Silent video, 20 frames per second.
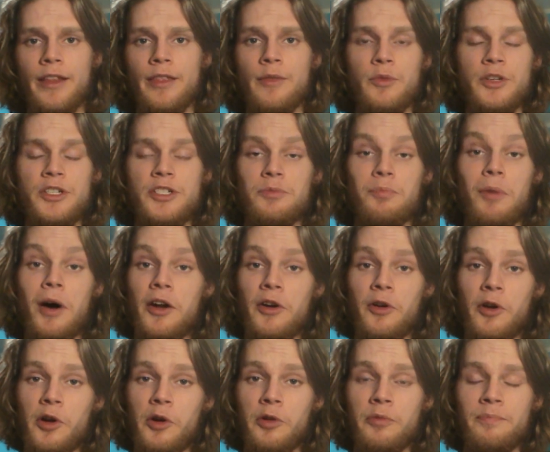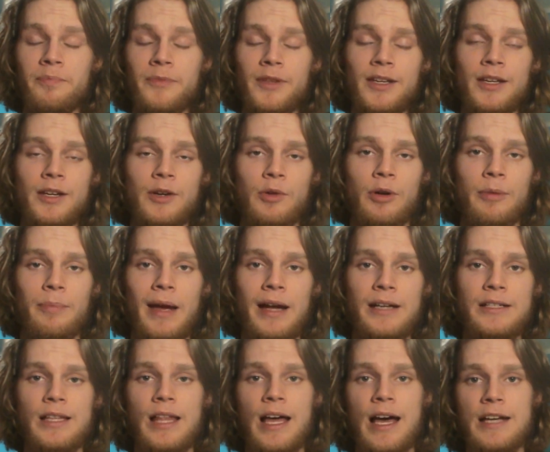and then we just bought our own, went
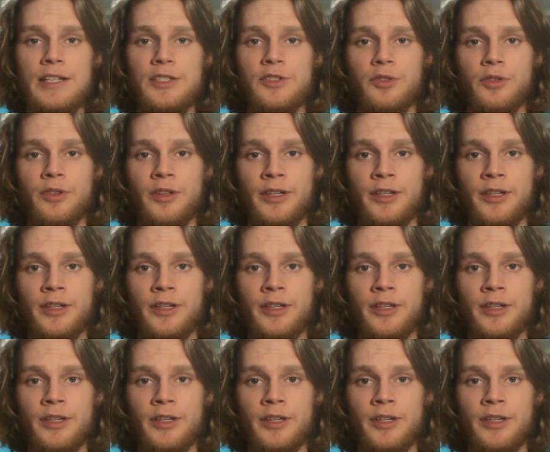back to the hostel